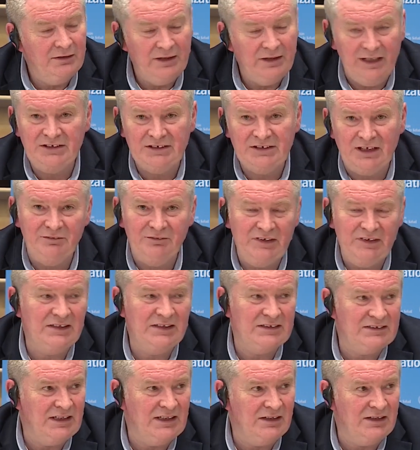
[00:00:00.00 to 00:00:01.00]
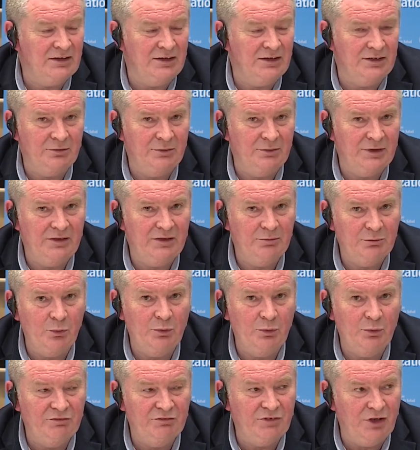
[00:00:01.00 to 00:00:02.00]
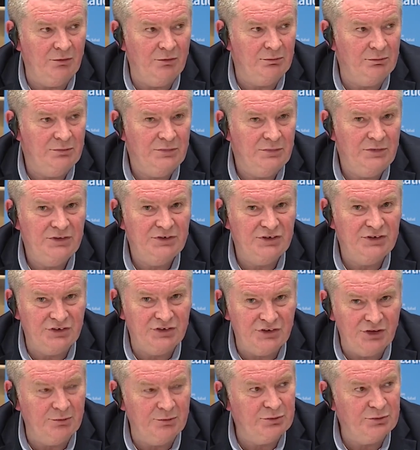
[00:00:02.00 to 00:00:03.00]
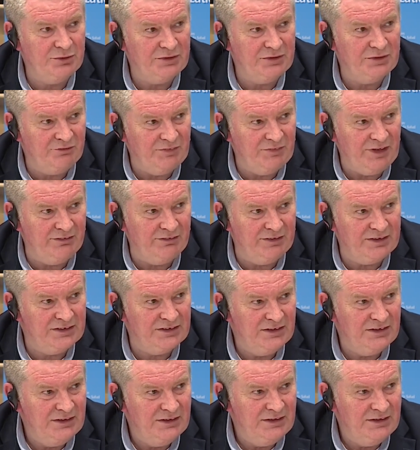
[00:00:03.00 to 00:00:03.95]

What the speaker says: HIV has not gone away, but we've come to terms with the virus,